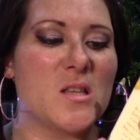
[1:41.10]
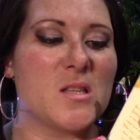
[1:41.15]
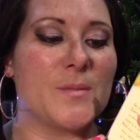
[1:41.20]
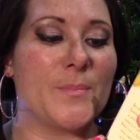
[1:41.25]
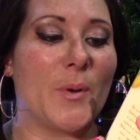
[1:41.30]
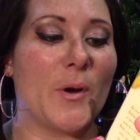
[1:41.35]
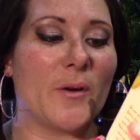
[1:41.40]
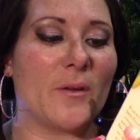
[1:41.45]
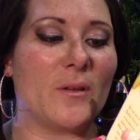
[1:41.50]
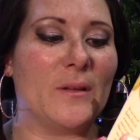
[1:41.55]

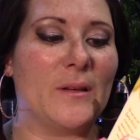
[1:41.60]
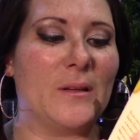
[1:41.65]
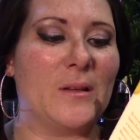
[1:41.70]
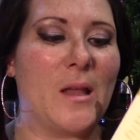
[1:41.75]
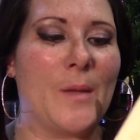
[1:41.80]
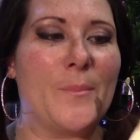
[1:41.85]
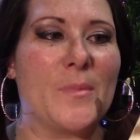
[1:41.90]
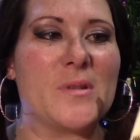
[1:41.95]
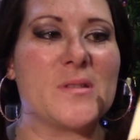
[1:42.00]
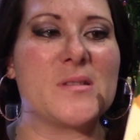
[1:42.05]
Sparkling
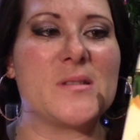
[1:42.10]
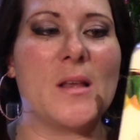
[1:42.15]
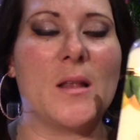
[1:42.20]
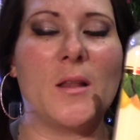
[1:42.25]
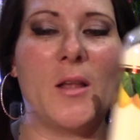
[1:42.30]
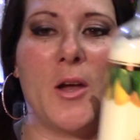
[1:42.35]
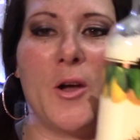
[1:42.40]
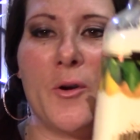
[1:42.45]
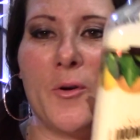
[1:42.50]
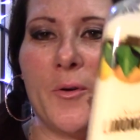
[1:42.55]

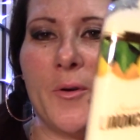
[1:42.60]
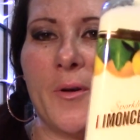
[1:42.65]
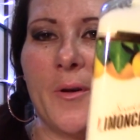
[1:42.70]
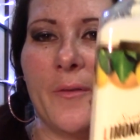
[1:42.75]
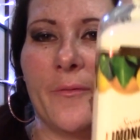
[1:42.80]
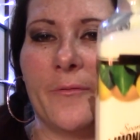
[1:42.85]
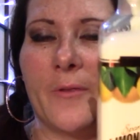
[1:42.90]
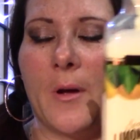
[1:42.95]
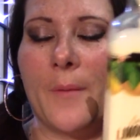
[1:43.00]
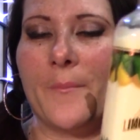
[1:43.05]
Limoncello
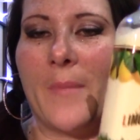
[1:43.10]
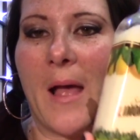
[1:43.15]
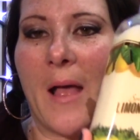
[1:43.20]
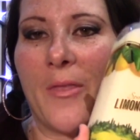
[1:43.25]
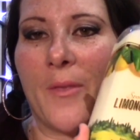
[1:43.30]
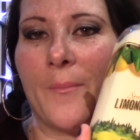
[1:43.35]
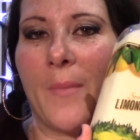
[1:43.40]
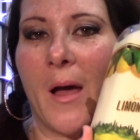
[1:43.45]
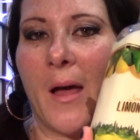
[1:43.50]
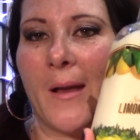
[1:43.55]
from
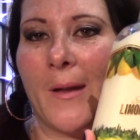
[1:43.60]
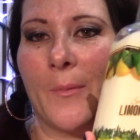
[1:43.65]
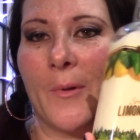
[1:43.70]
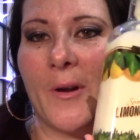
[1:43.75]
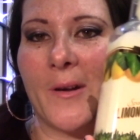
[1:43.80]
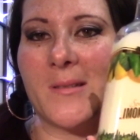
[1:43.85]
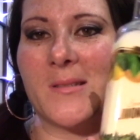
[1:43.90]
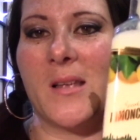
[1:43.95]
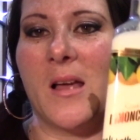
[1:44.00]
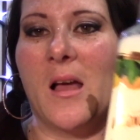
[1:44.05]
Bath & Body
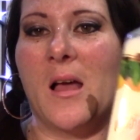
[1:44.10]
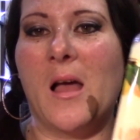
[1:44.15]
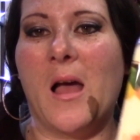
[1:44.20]
Works.